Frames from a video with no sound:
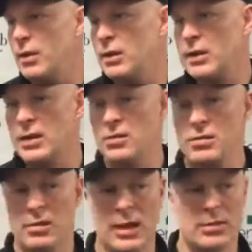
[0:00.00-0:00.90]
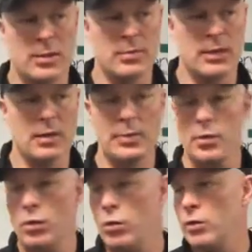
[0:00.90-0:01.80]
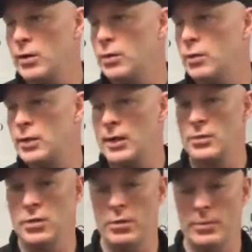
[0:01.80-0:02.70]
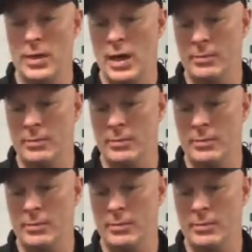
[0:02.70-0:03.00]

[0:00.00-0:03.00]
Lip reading: I think that's something that we know going into it, that it's going to